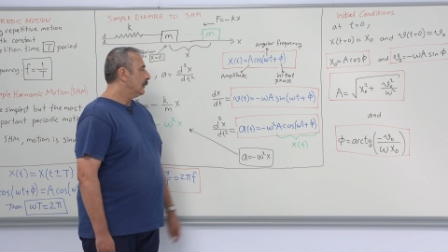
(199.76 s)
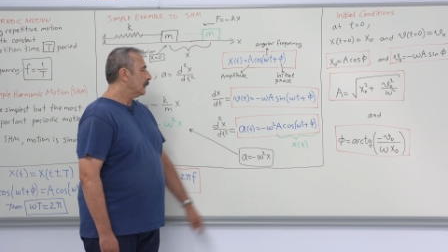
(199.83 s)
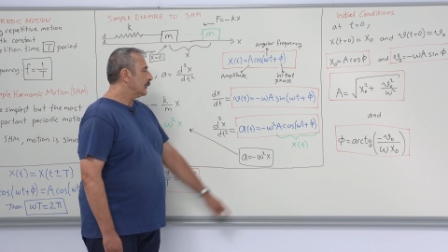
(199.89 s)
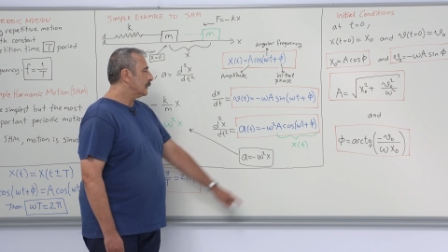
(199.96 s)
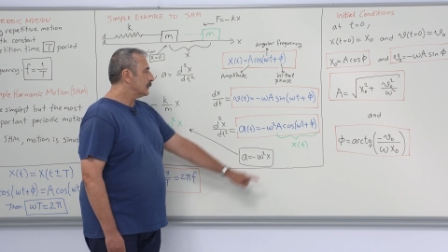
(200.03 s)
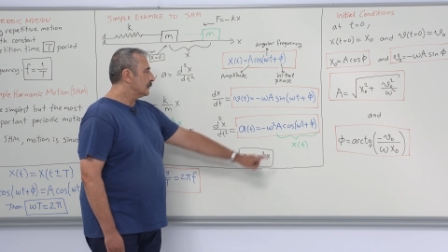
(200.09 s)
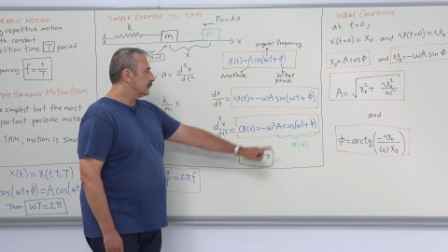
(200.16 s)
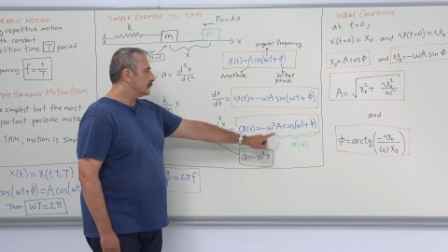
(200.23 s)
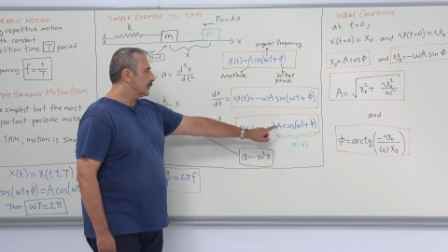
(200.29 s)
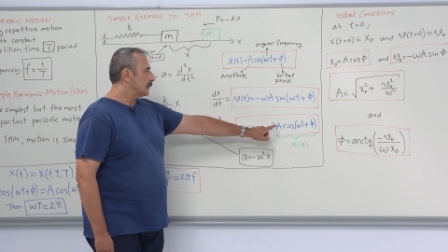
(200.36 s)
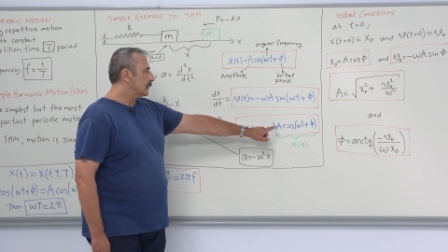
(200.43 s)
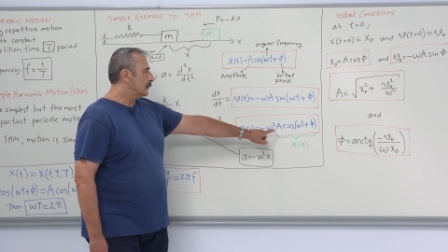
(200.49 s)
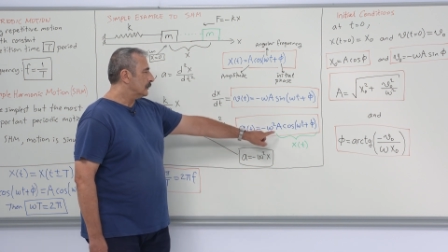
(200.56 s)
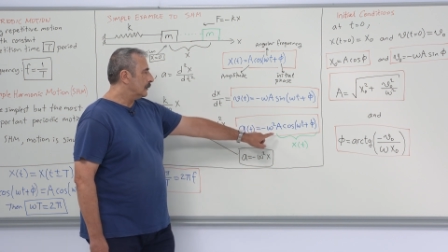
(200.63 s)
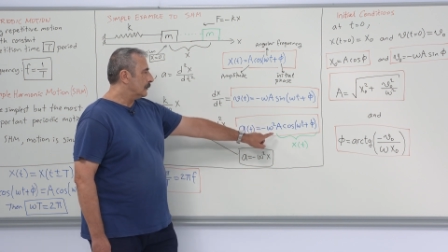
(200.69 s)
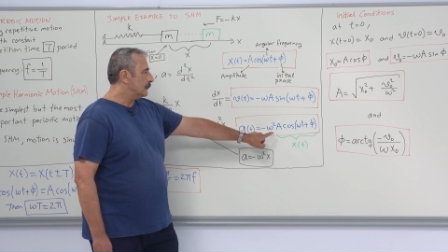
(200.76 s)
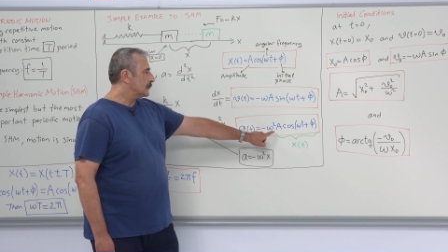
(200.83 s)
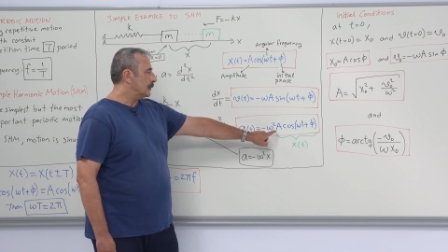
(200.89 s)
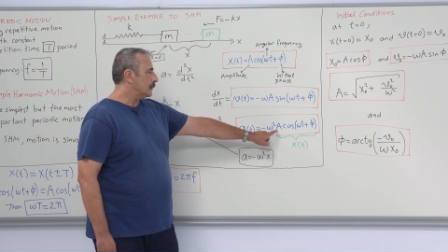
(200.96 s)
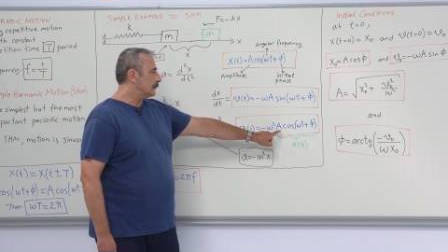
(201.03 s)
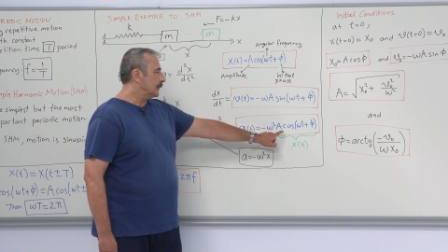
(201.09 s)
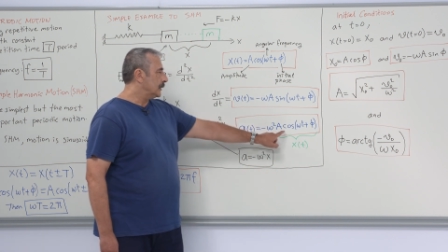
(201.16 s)
Here uh,
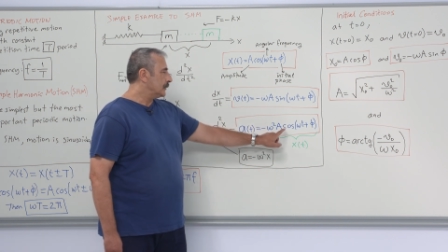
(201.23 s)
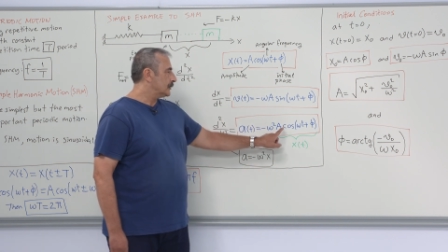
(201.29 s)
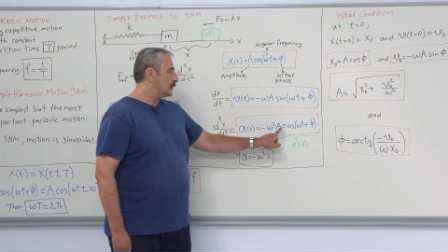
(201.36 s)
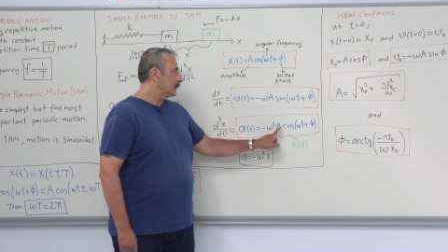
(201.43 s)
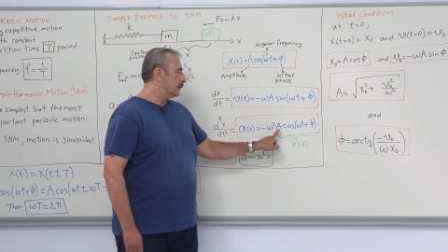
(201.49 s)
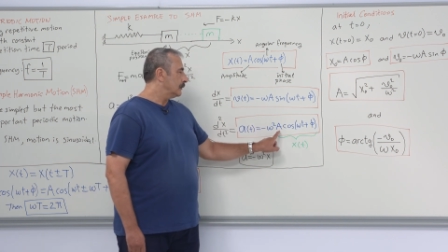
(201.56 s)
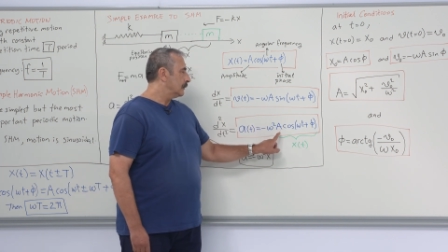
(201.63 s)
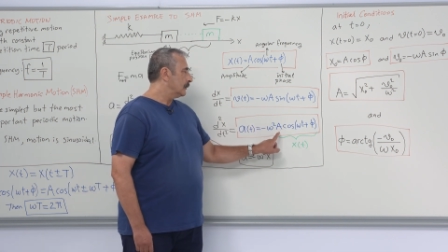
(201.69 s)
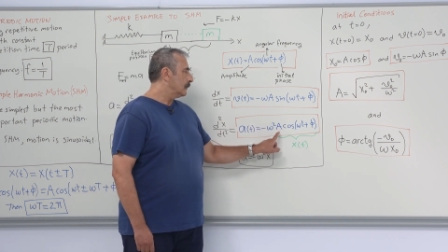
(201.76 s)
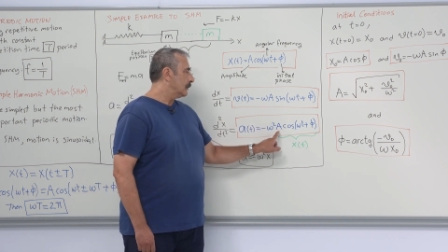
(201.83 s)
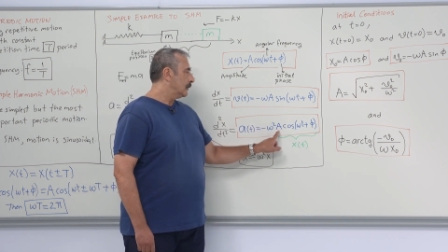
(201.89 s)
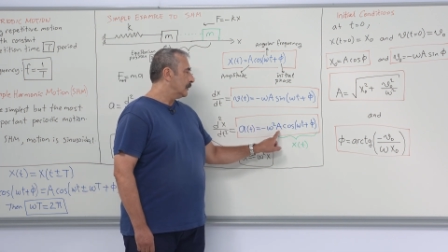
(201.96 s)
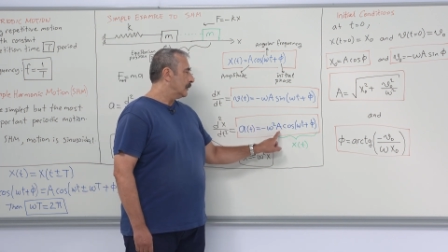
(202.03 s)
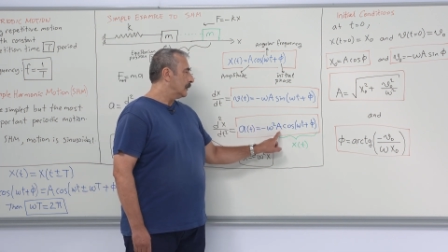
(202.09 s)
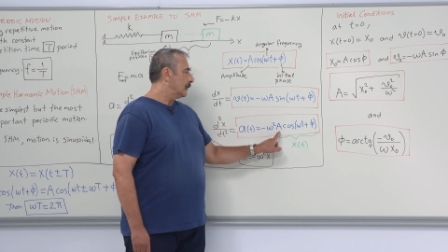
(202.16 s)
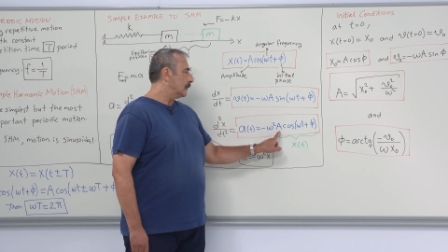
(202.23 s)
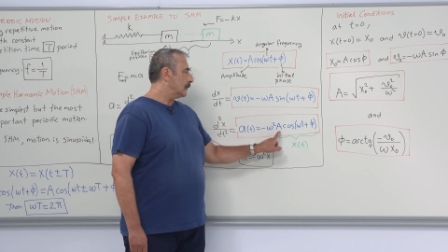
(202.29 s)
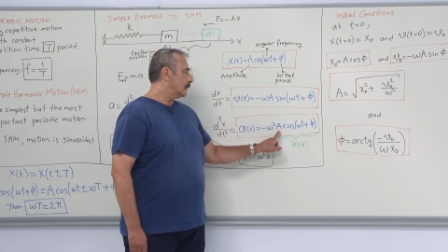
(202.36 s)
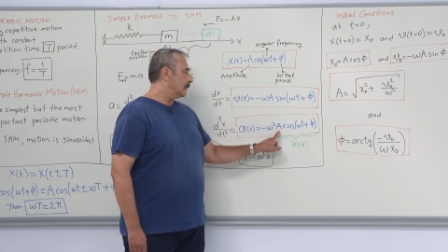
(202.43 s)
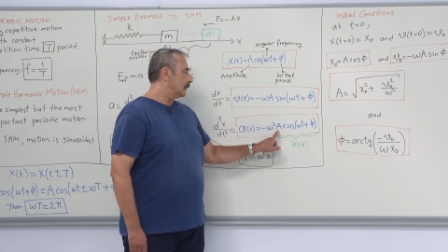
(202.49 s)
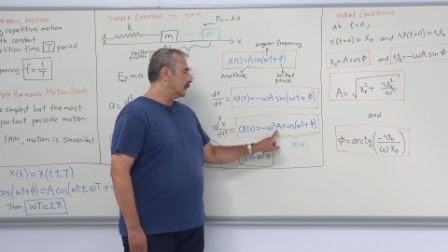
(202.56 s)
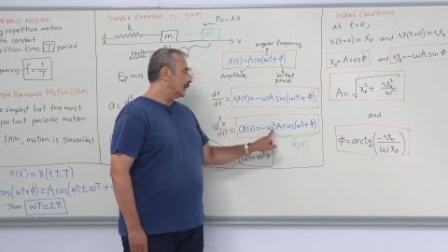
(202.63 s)
observe that
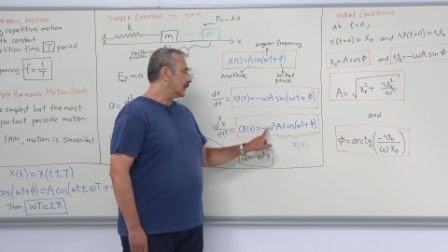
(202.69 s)
uh,